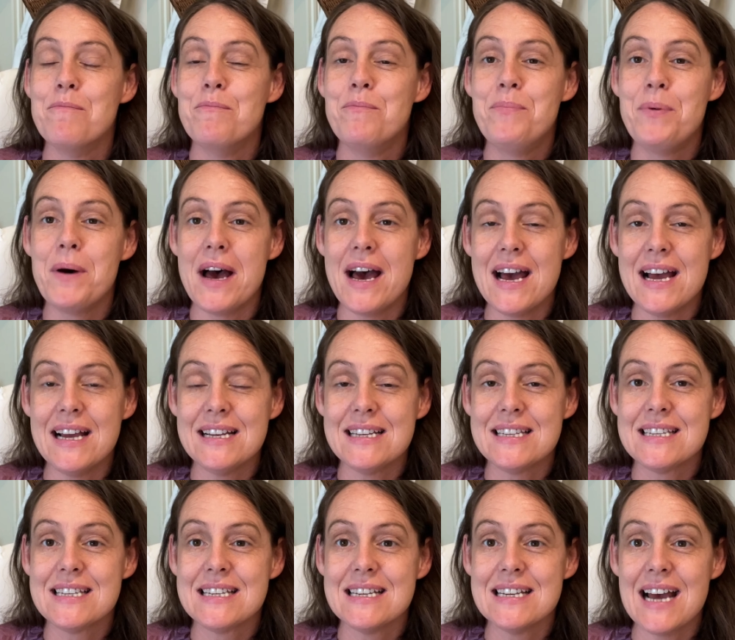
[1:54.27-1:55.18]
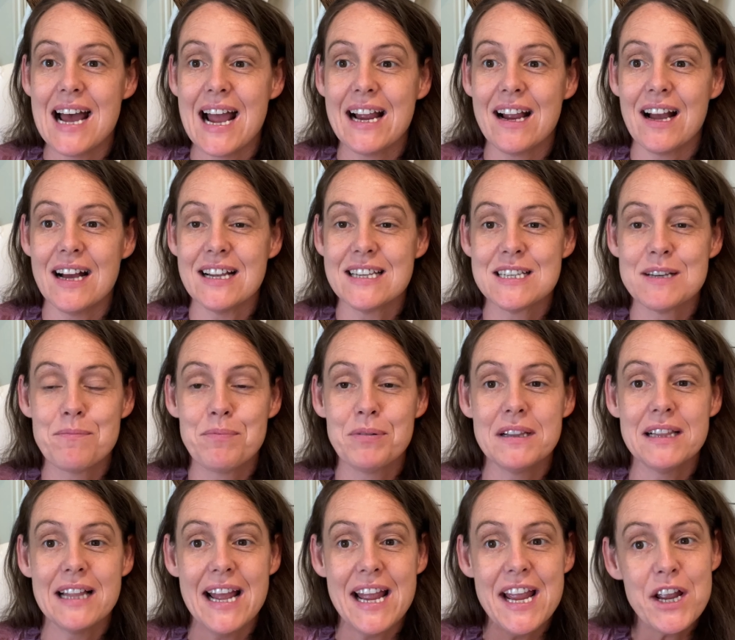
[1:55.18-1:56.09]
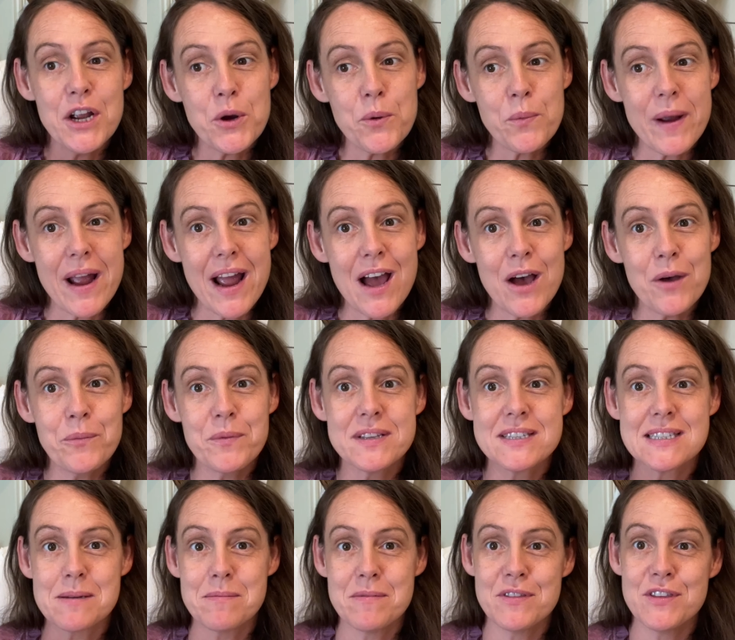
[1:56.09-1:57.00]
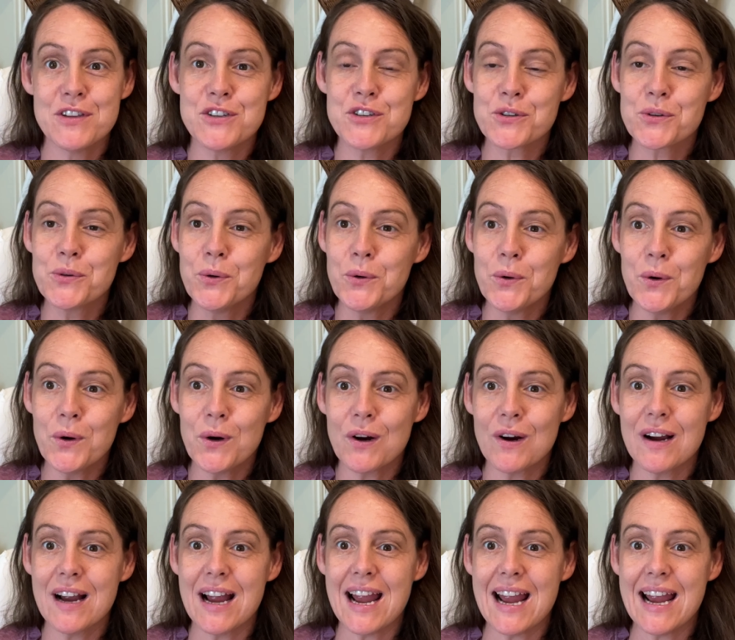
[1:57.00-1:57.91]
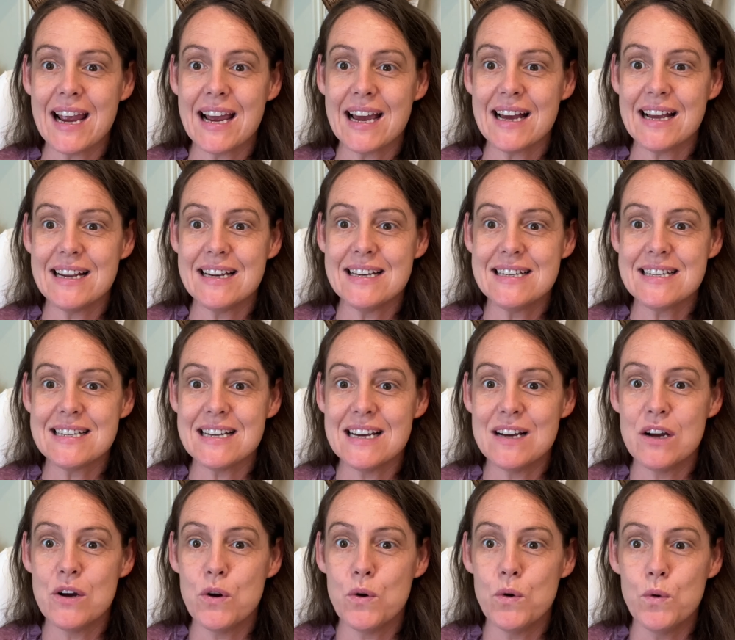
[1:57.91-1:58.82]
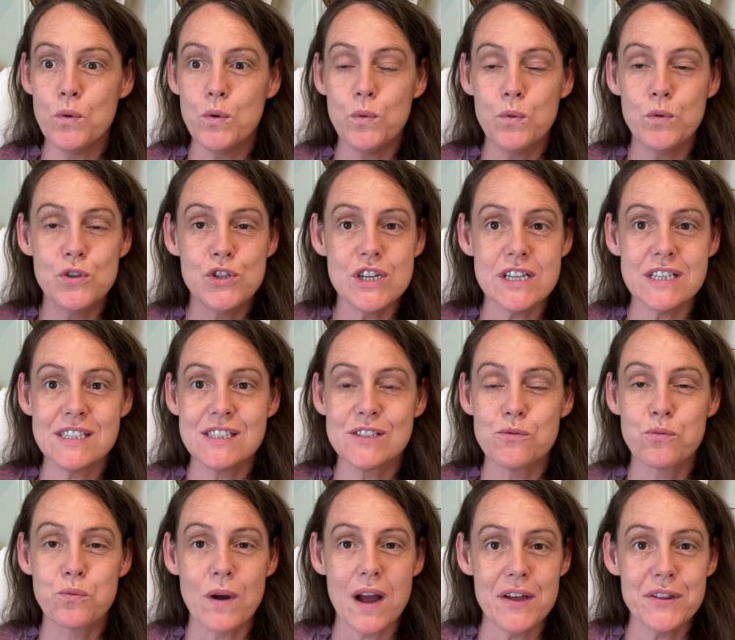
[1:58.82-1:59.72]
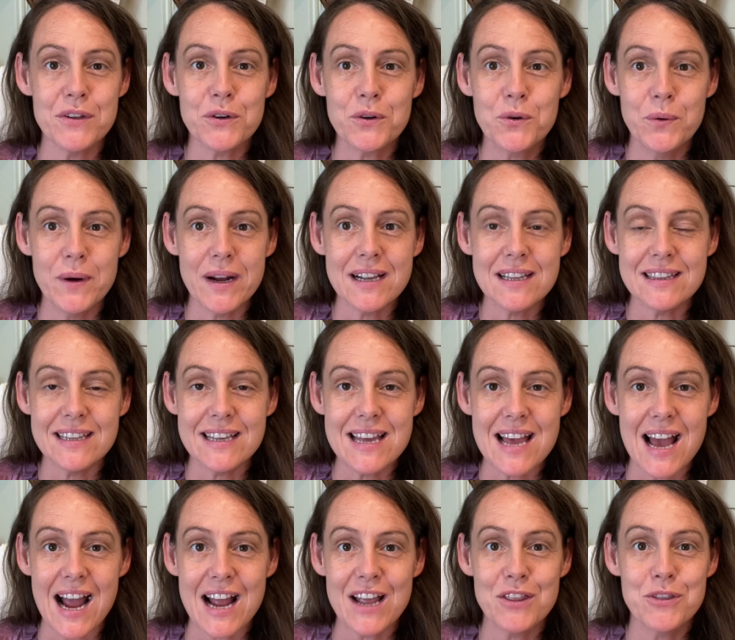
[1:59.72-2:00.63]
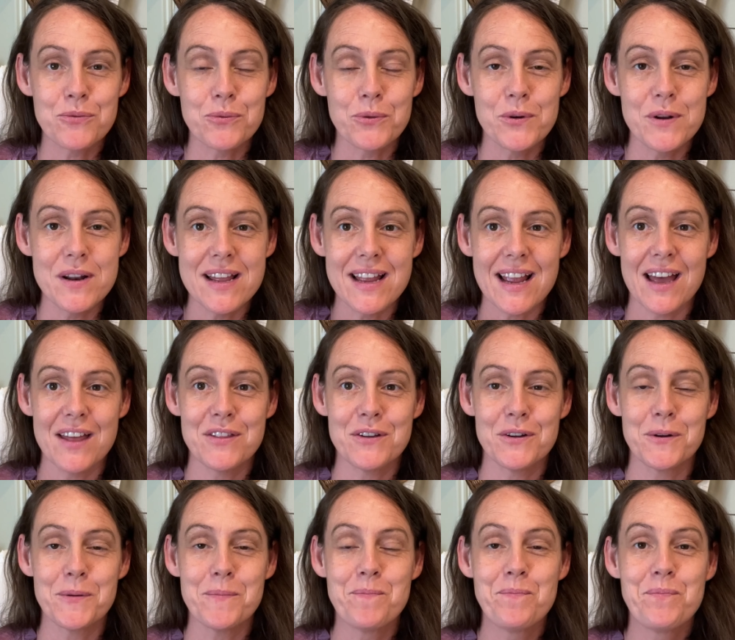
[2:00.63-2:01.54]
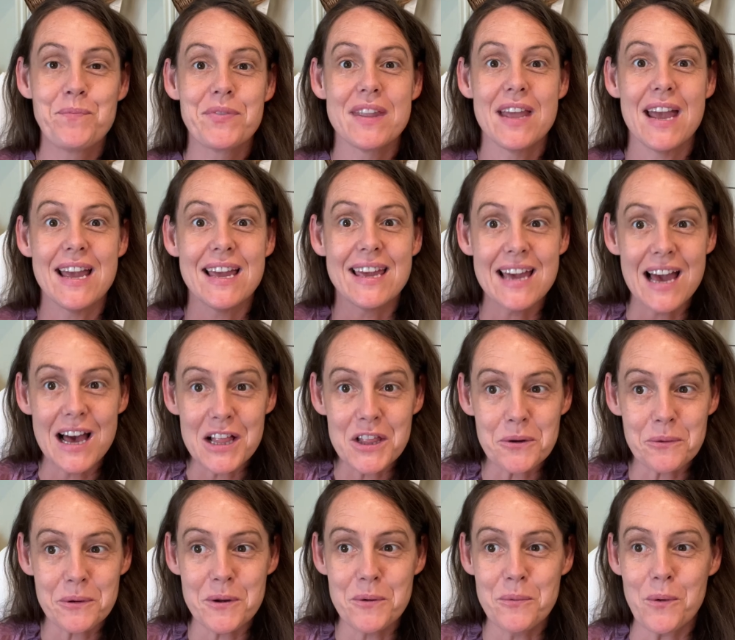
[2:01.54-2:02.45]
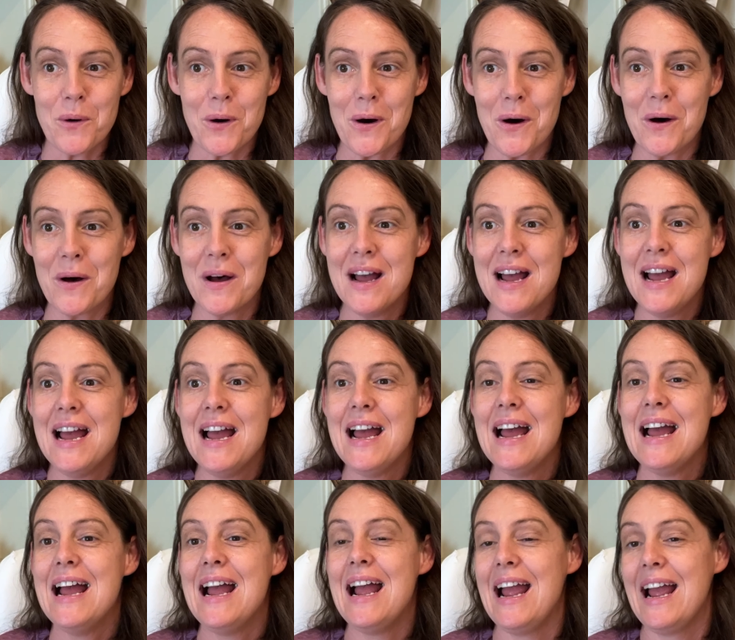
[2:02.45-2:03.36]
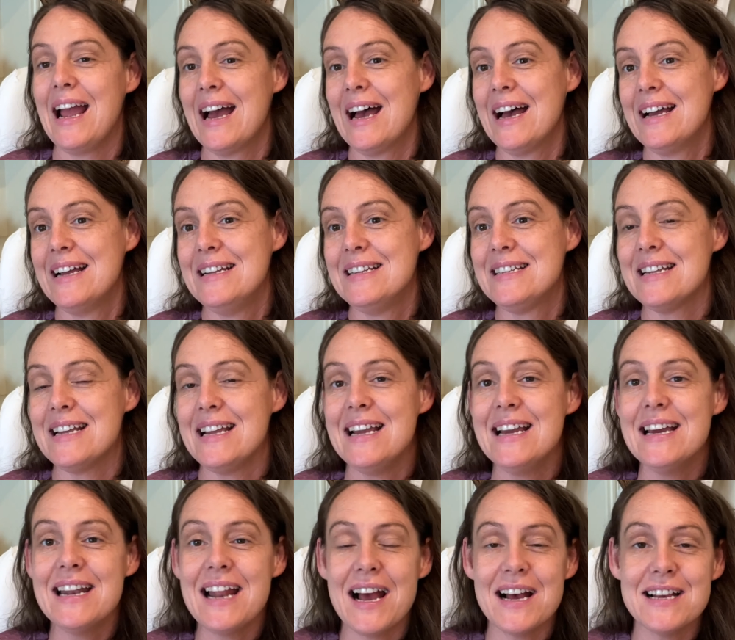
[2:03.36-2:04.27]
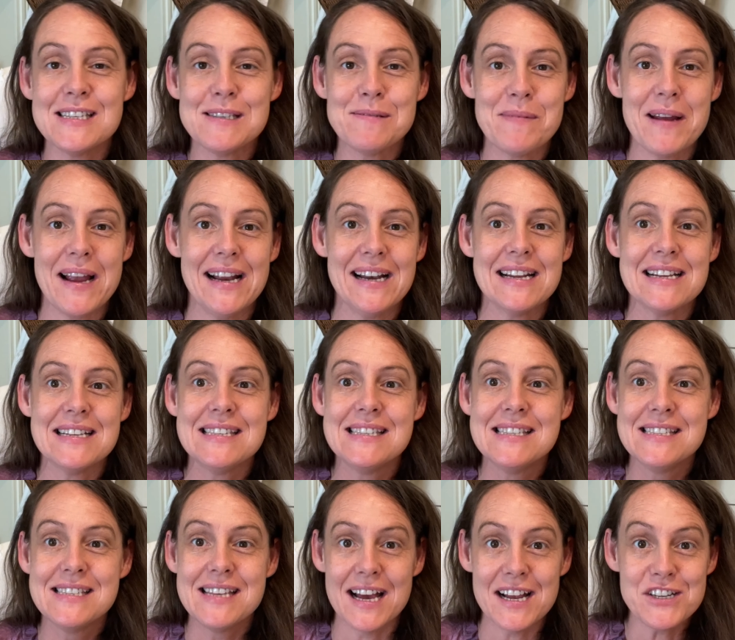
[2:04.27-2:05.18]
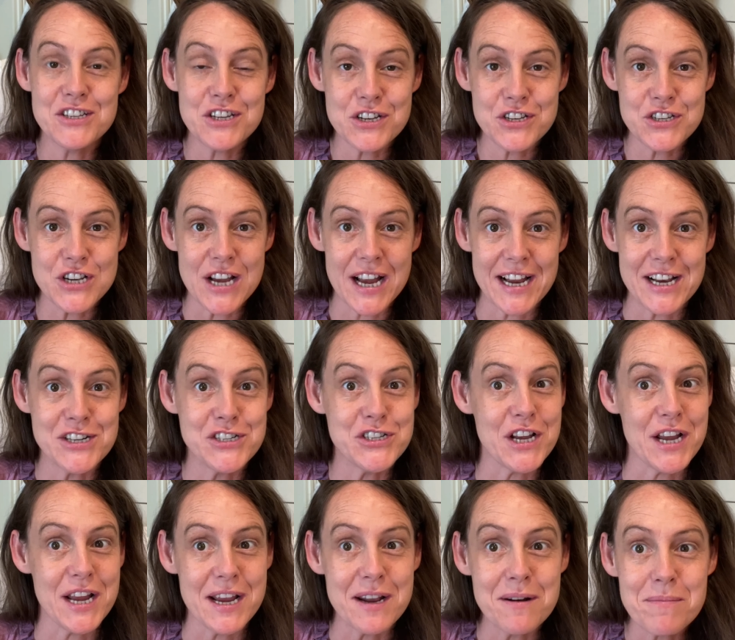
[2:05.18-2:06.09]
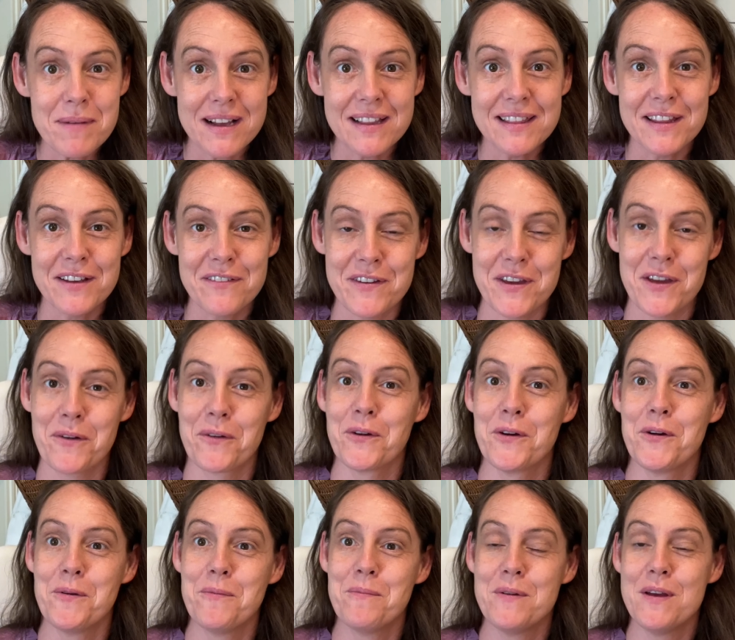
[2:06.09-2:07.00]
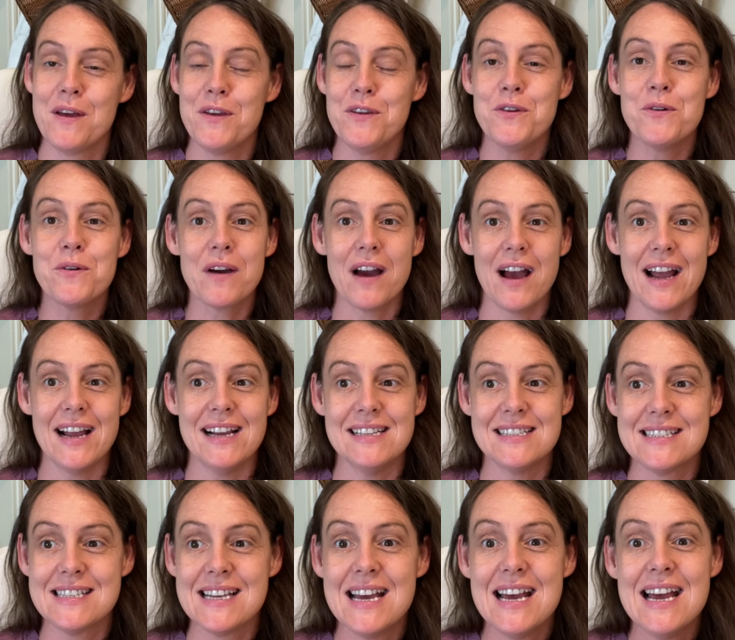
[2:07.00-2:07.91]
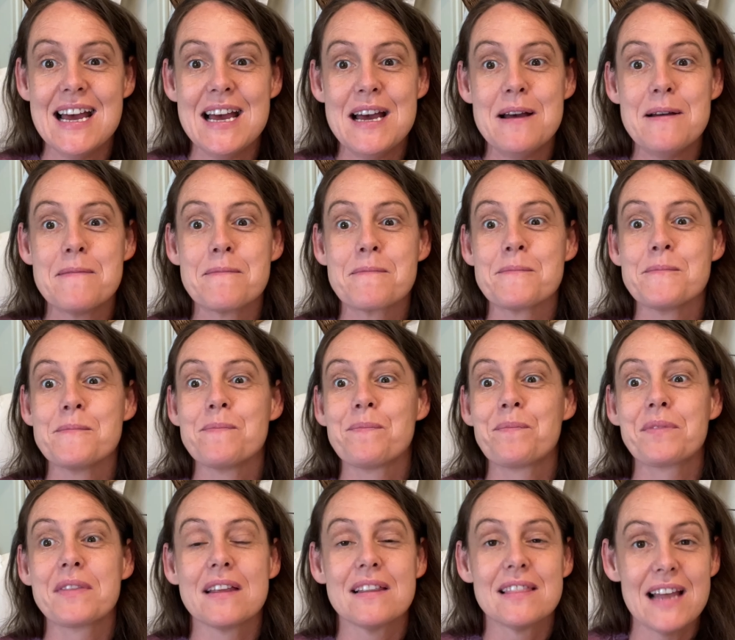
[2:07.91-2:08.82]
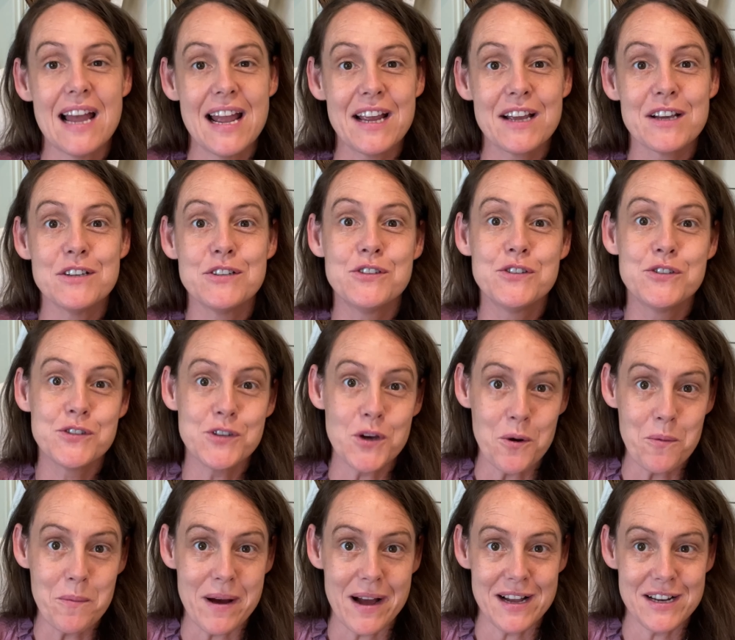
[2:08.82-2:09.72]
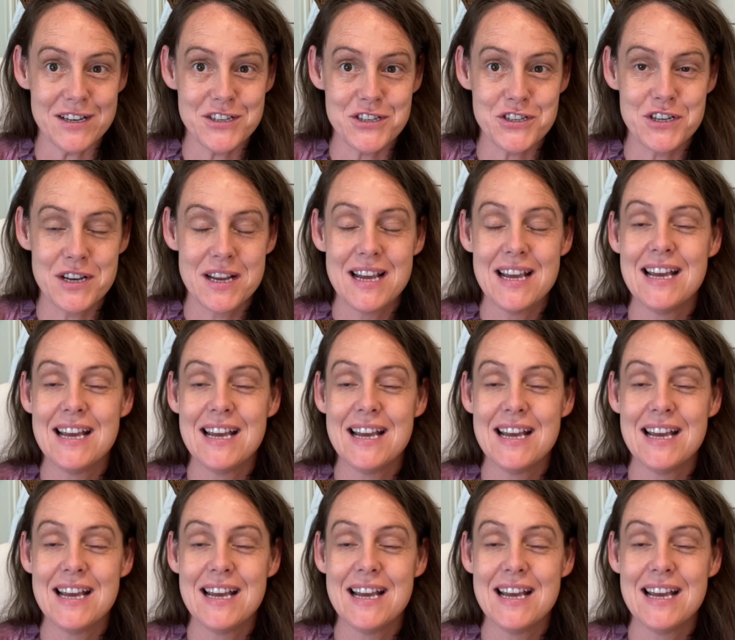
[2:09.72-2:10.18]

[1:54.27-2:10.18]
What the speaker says: But I got to playing around with some of the decor, and just rather quickly, I threw together a gallery wall, and it has made such a change in my living room, you guys, like so much.